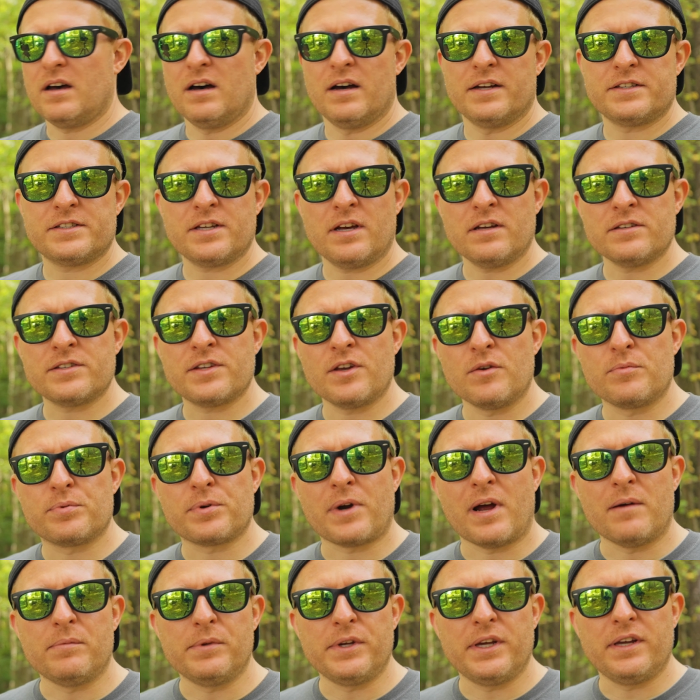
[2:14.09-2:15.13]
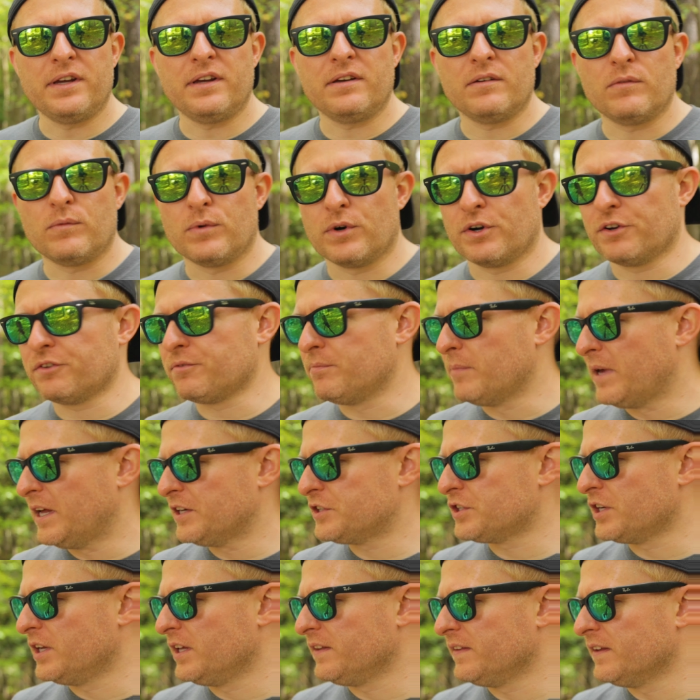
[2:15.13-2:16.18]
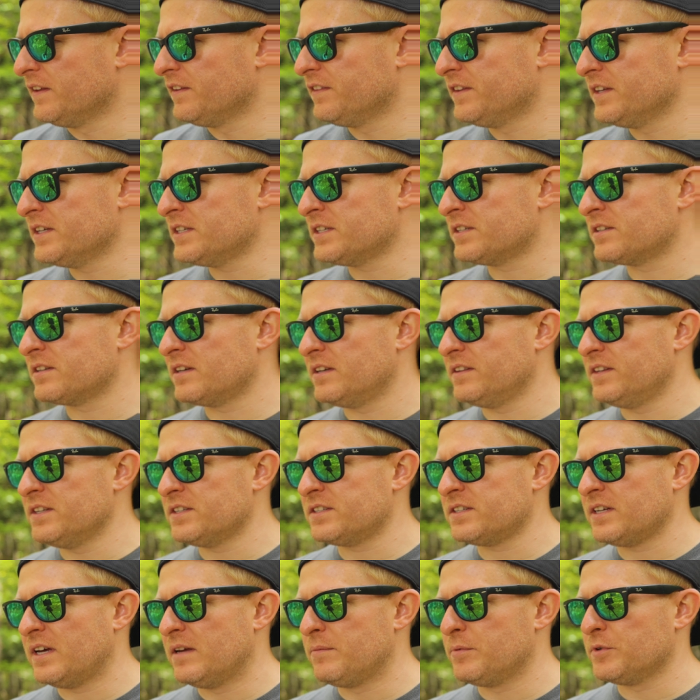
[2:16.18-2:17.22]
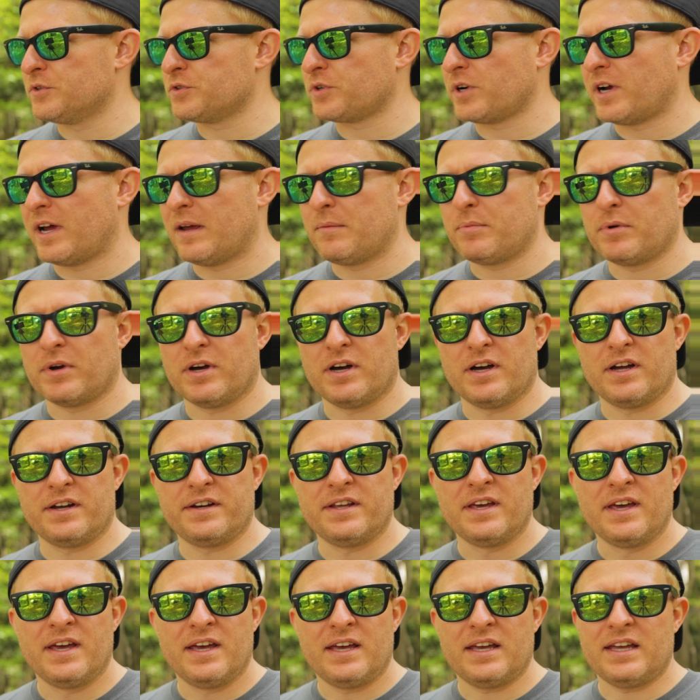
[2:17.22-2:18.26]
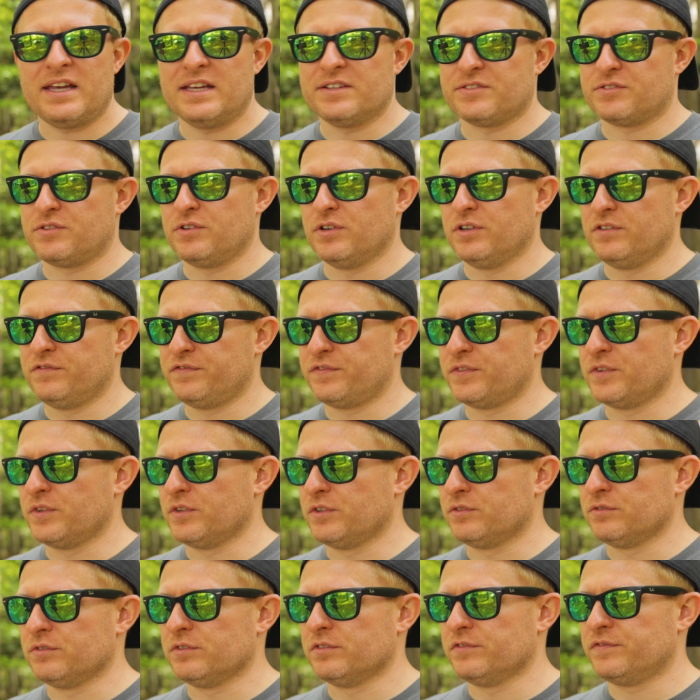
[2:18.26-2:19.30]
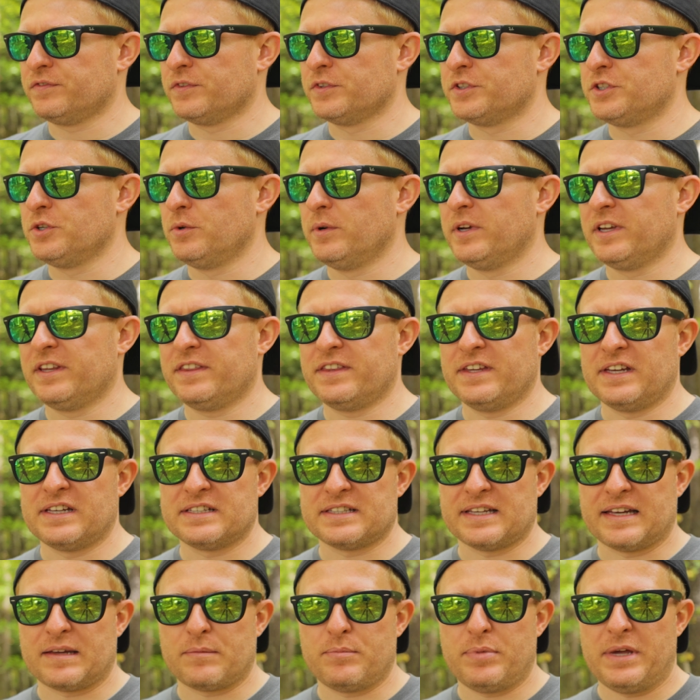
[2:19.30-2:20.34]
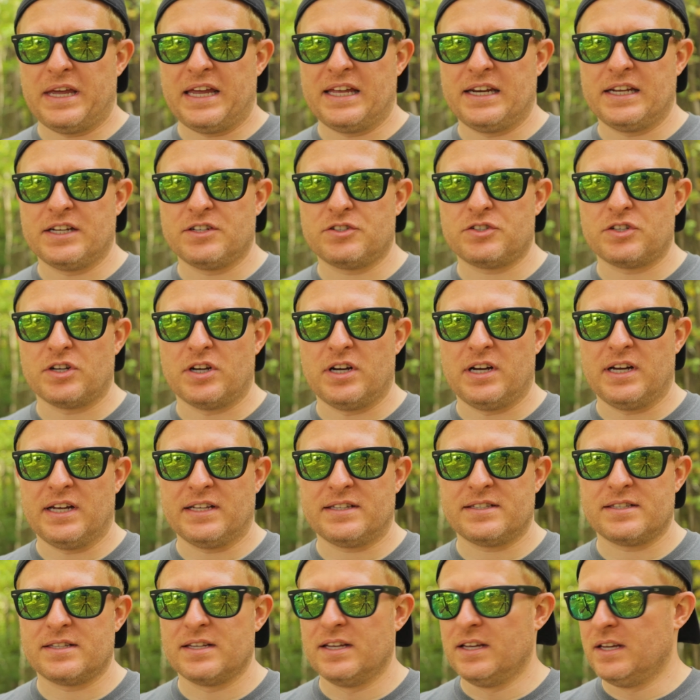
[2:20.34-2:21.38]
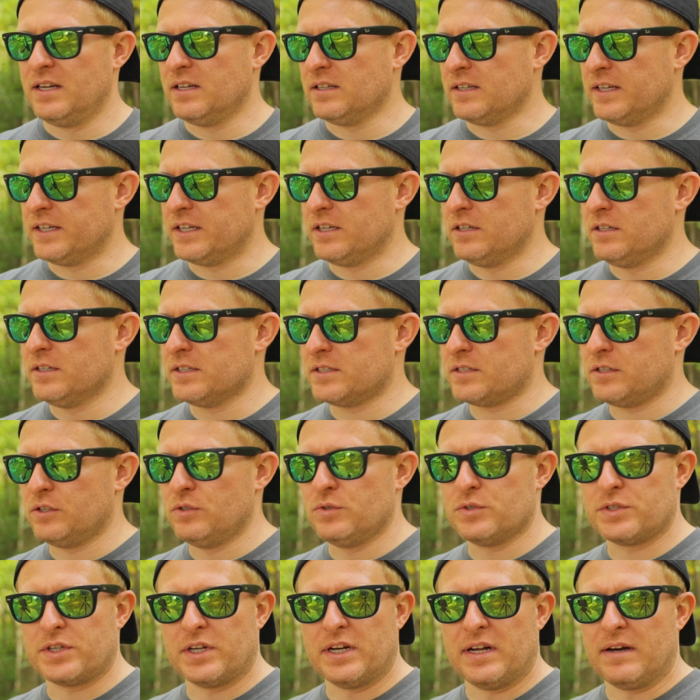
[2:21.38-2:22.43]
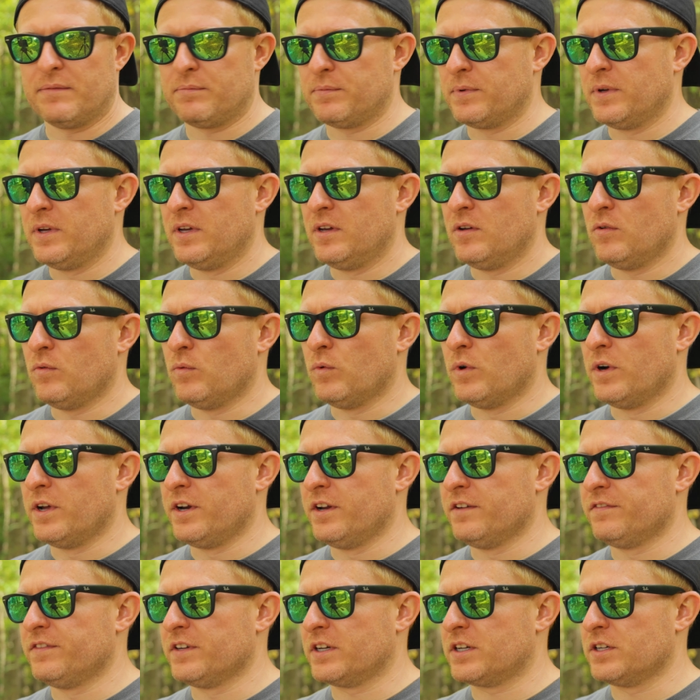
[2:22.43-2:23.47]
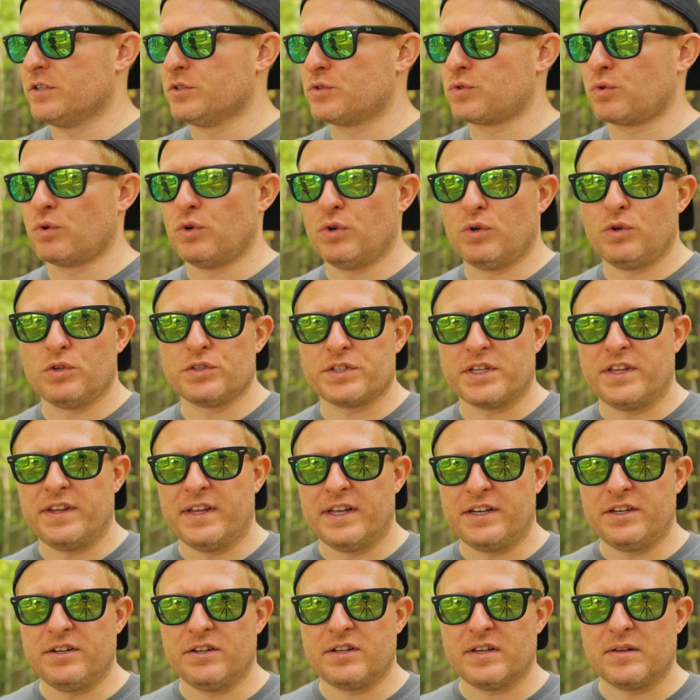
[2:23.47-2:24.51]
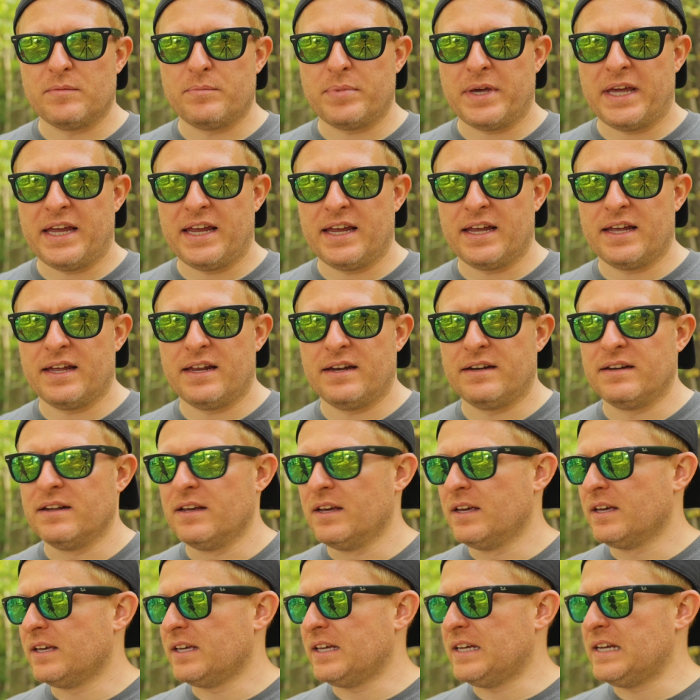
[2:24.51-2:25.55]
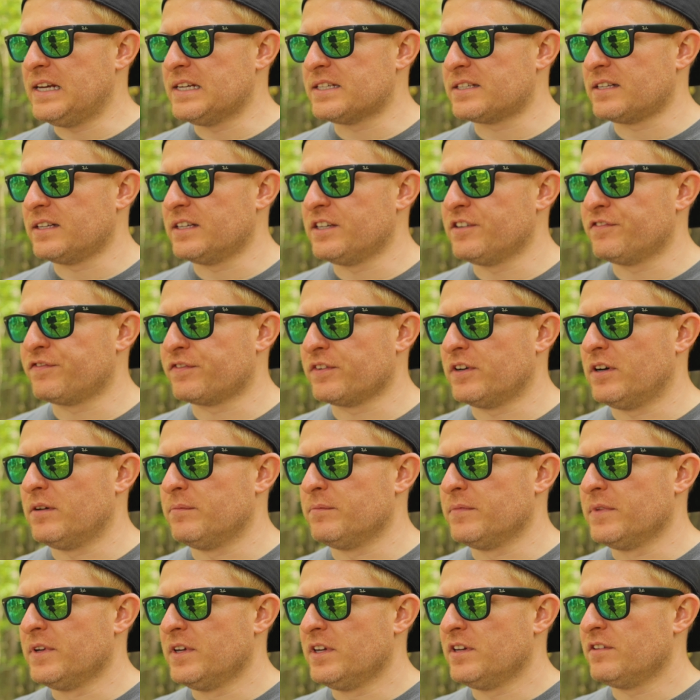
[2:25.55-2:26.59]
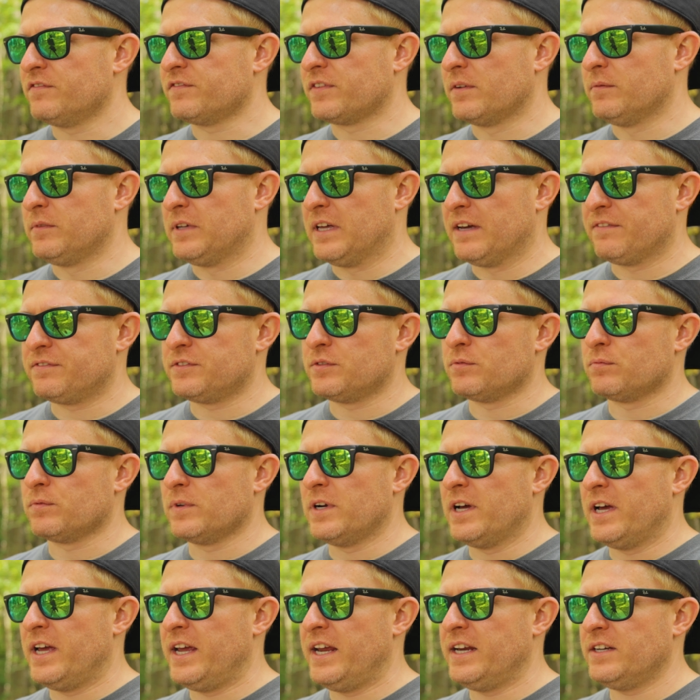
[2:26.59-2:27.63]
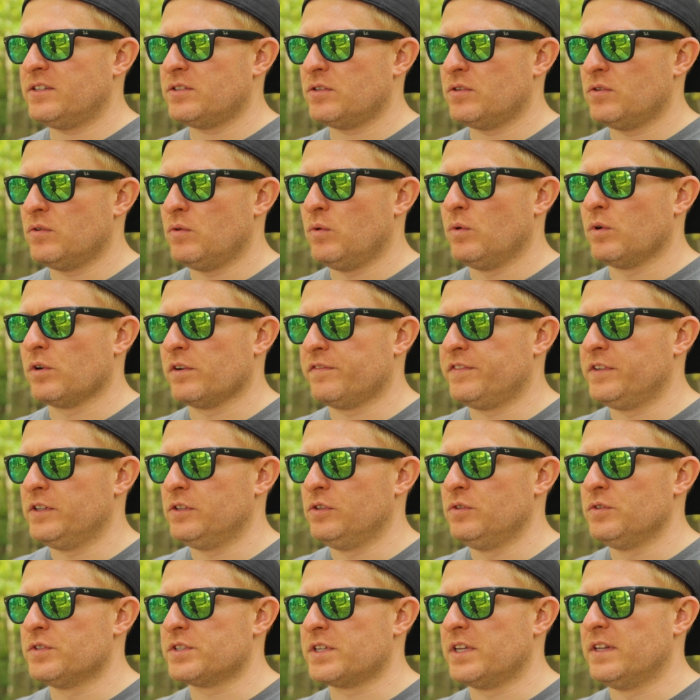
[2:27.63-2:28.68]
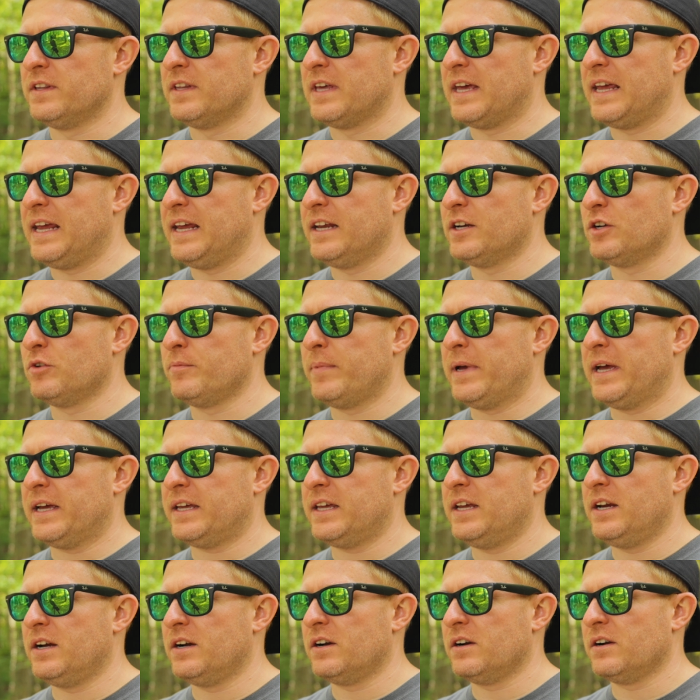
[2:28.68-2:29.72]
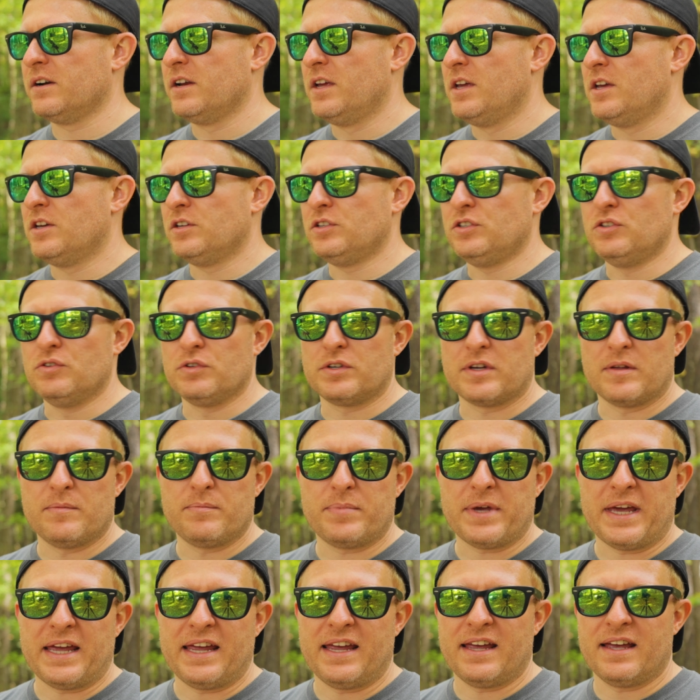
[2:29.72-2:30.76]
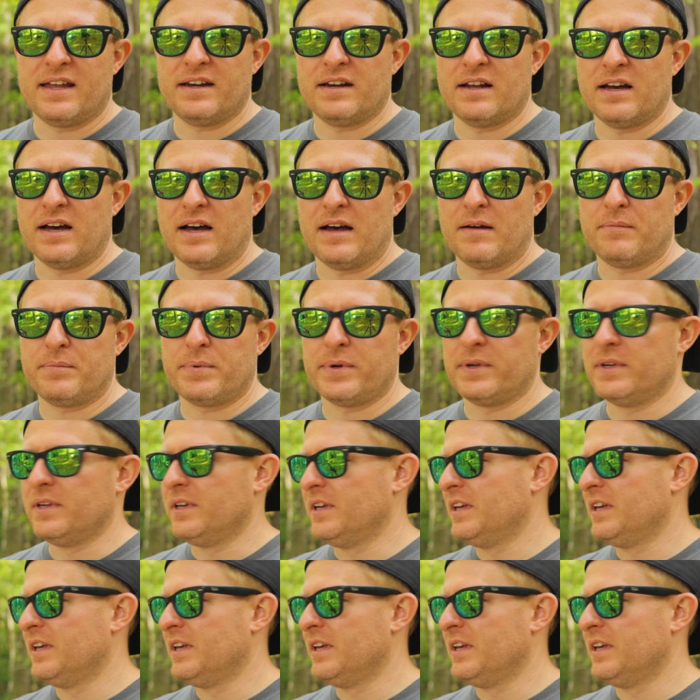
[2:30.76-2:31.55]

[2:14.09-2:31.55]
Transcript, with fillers: Uh, it's also probably worth mentioning that this this type of tripod is good for for doing things like panning shots, like you just loosen up one of the controls and then you can pan easily from from left to right or if you loosen the handle back here you can pan up